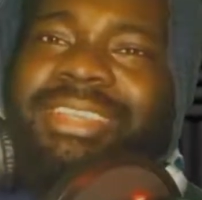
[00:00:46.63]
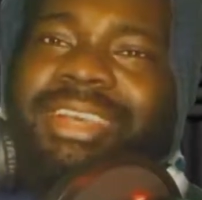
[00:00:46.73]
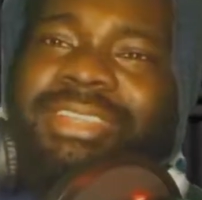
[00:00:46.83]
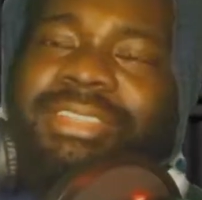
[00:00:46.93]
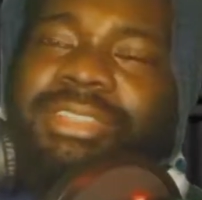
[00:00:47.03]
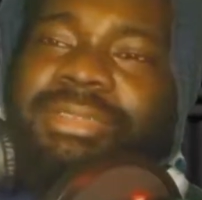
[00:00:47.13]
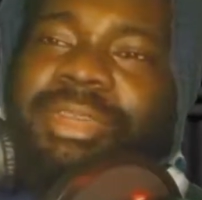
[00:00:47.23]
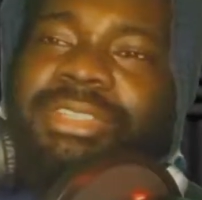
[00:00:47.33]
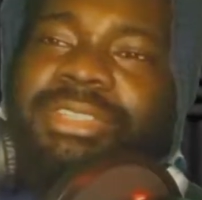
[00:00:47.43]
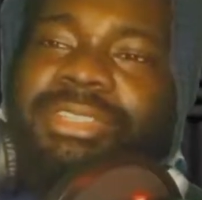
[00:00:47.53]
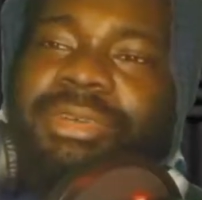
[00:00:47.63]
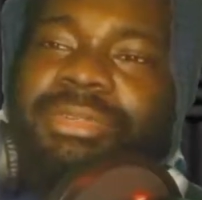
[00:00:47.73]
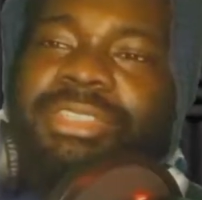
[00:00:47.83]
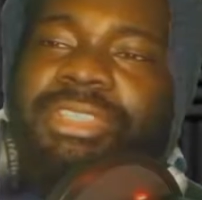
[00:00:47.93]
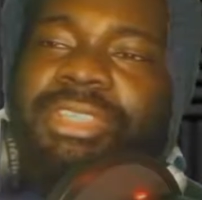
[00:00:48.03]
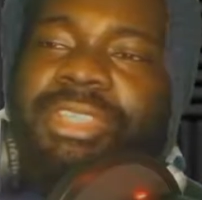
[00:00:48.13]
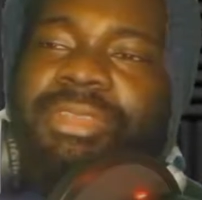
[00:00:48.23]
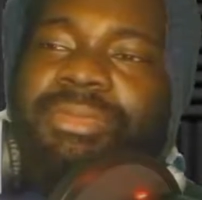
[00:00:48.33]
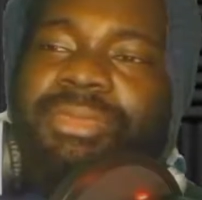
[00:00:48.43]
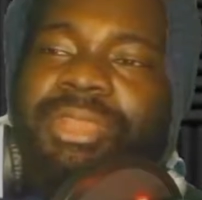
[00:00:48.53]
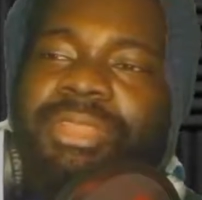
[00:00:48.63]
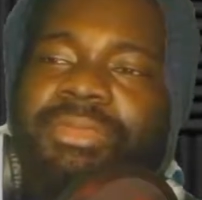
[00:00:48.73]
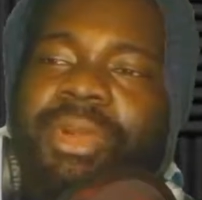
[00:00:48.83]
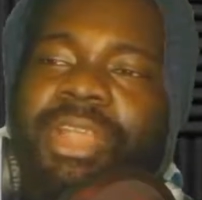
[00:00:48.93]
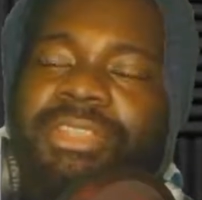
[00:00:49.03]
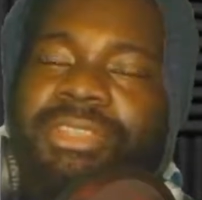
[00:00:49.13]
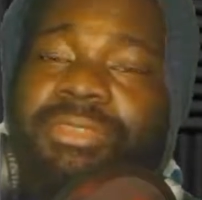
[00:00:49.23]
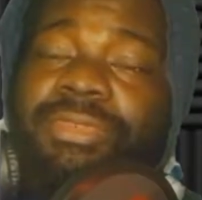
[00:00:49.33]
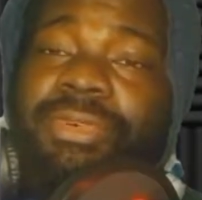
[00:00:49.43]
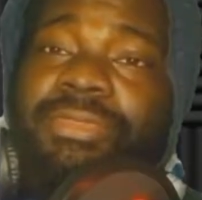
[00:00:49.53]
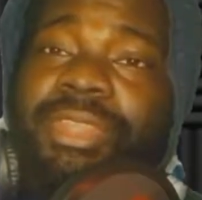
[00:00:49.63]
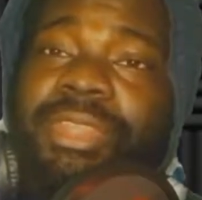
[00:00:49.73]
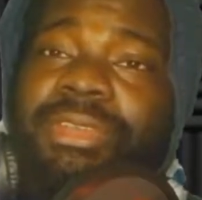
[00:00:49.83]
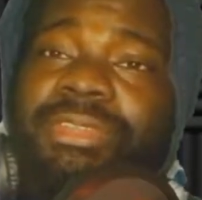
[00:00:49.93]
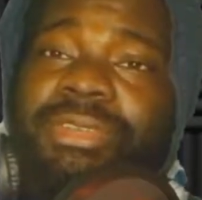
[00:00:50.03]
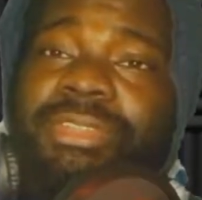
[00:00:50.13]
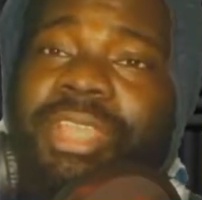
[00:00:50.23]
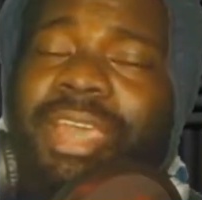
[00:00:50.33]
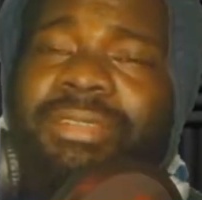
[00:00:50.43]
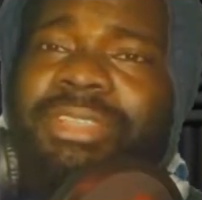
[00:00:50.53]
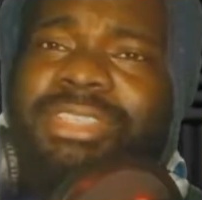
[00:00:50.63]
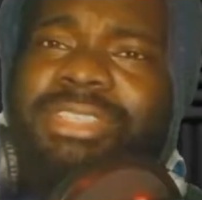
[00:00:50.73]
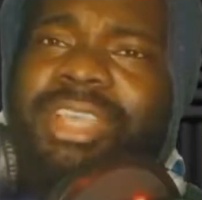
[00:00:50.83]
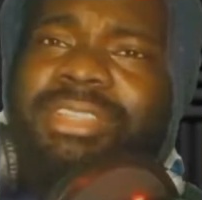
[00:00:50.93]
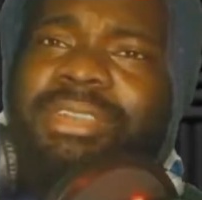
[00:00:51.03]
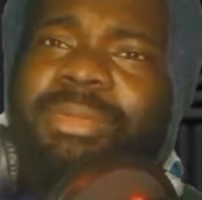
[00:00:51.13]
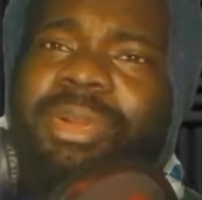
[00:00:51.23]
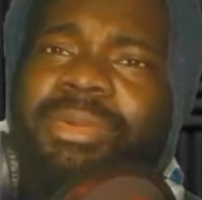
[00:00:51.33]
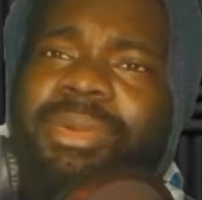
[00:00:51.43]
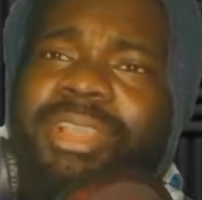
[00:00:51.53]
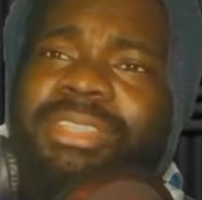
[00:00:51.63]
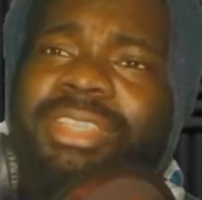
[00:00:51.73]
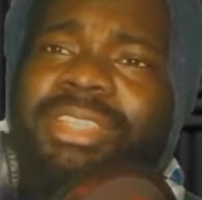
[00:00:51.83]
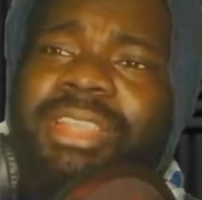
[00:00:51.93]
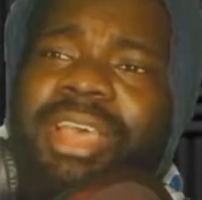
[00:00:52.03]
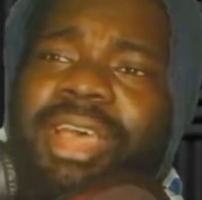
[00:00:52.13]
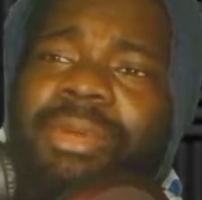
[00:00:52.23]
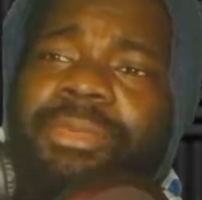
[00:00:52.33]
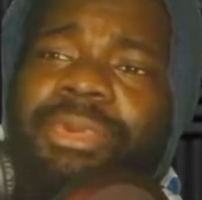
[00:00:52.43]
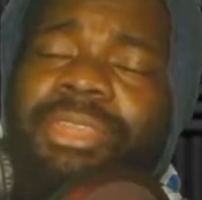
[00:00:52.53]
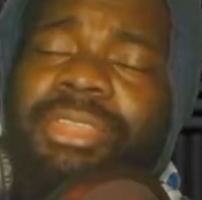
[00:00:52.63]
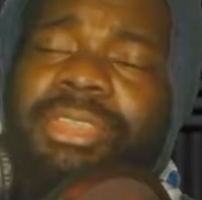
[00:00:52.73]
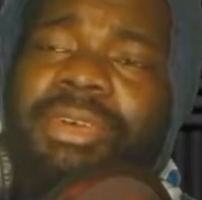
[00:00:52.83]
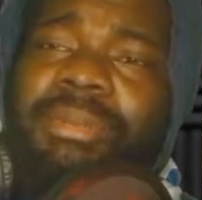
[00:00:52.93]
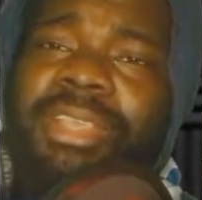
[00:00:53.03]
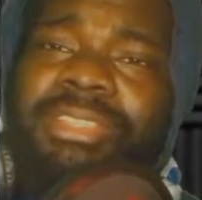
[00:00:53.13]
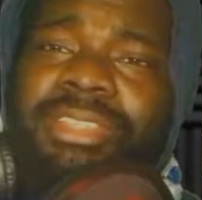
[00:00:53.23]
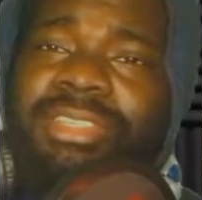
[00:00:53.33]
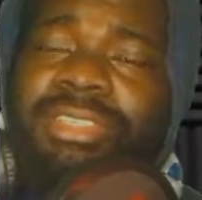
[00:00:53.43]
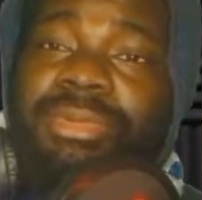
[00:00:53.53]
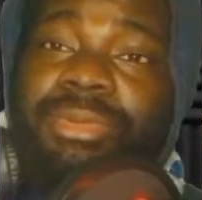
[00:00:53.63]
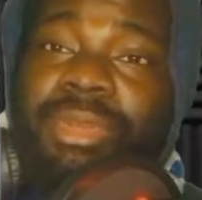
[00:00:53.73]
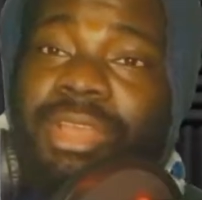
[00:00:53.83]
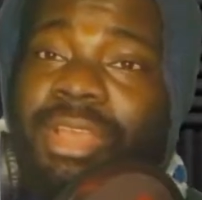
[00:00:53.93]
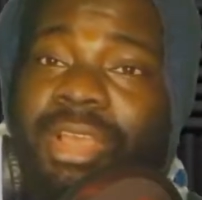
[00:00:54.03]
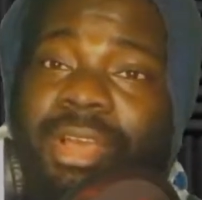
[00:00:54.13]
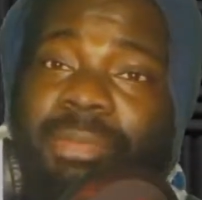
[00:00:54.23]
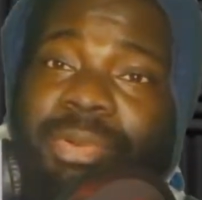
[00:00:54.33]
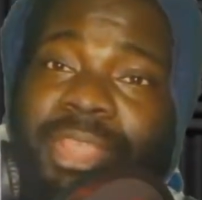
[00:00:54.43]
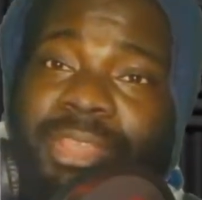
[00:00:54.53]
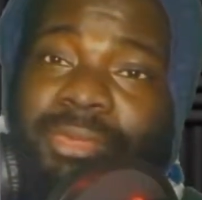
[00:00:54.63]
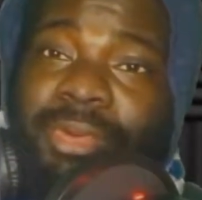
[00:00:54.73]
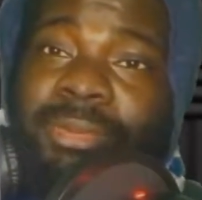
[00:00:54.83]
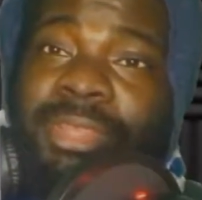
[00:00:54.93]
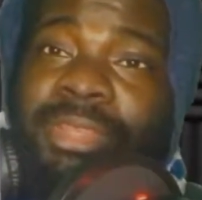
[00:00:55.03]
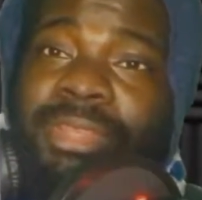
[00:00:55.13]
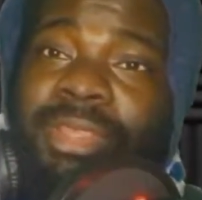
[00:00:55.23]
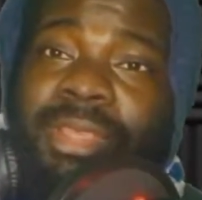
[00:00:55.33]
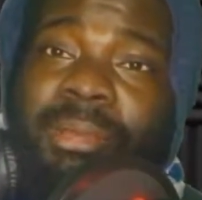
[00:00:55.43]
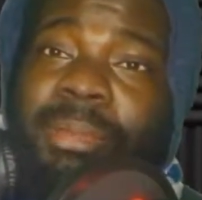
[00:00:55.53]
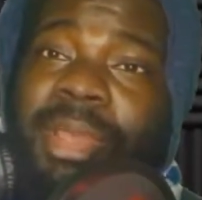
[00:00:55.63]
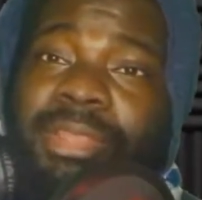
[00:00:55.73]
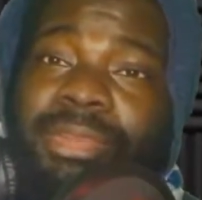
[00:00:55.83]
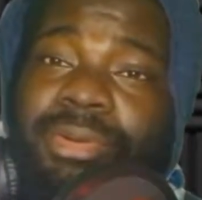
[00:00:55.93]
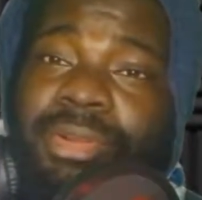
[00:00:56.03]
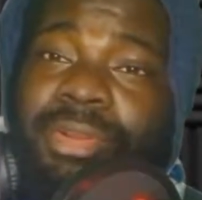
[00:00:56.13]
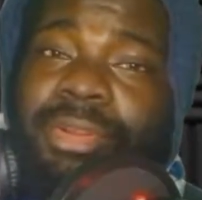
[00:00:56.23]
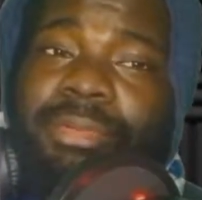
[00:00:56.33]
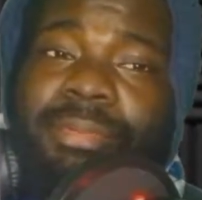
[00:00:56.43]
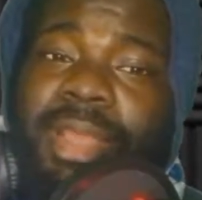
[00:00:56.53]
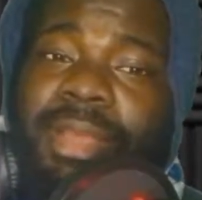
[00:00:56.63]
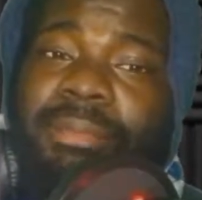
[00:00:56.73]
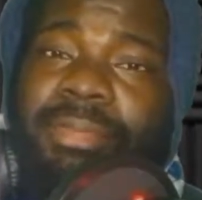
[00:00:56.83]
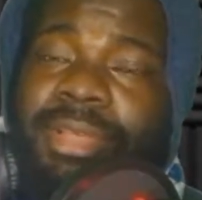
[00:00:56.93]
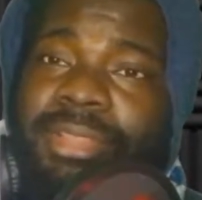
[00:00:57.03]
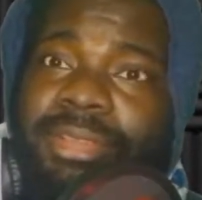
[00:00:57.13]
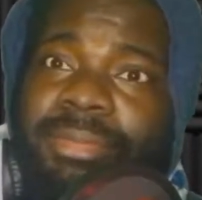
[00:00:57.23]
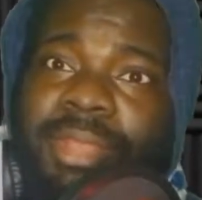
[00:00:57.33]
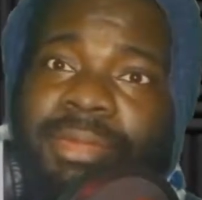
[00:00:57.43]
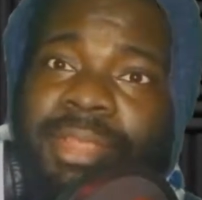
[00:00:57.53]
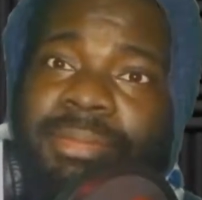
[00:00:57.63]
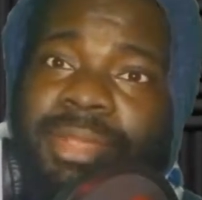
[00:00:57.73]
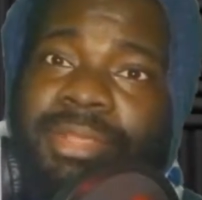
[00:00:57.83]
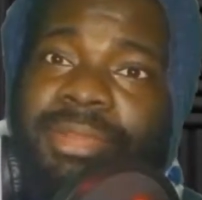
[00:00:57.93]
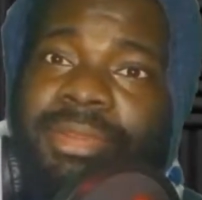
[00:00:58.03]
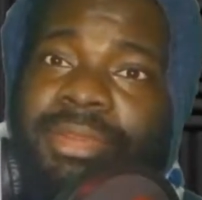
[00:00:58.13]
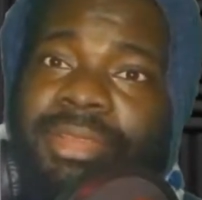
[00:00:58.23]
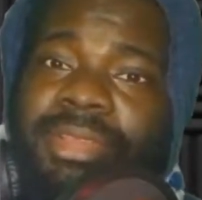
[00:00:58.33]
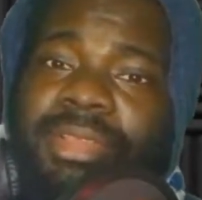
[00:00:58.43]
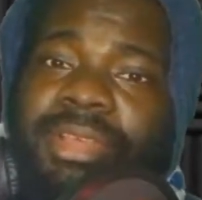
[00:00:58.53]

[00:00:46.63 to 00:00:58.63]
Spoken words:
the situation, so she didn't really watch the full video. So I don't think she got to the part where I said that I would give up my seat to a pregnant woman, my daughter, my mother, my grandmother,